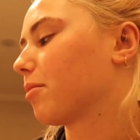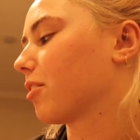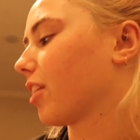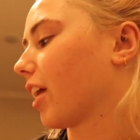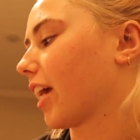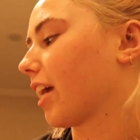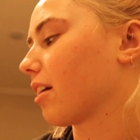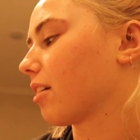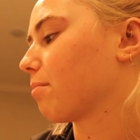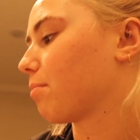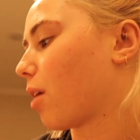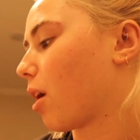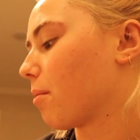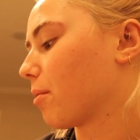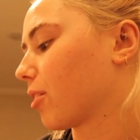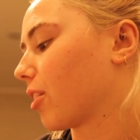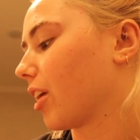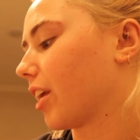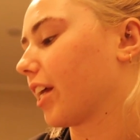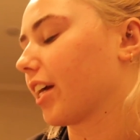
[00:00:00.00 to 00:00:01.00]
they're like
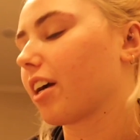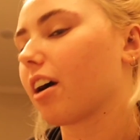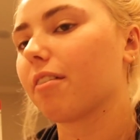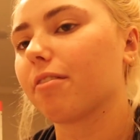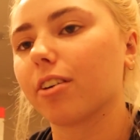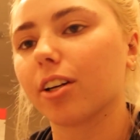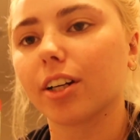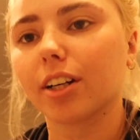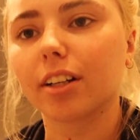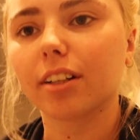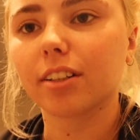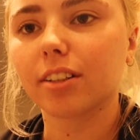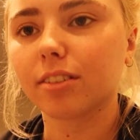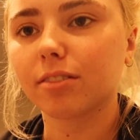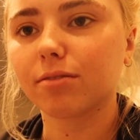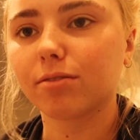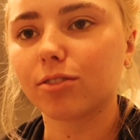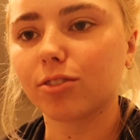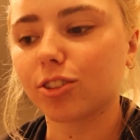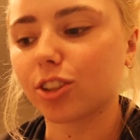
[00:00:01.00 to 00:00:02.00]
pomegranate covered
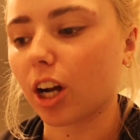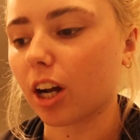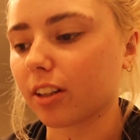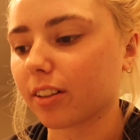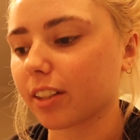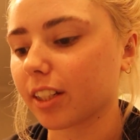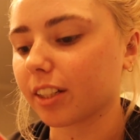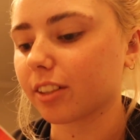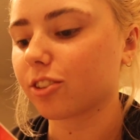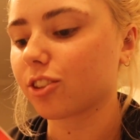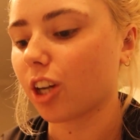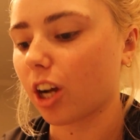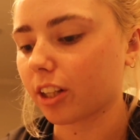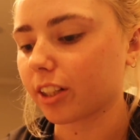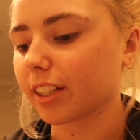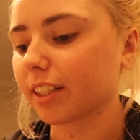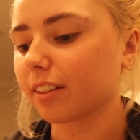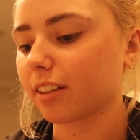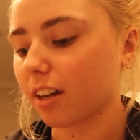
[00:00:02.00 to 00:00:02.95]
chocolate, chocolate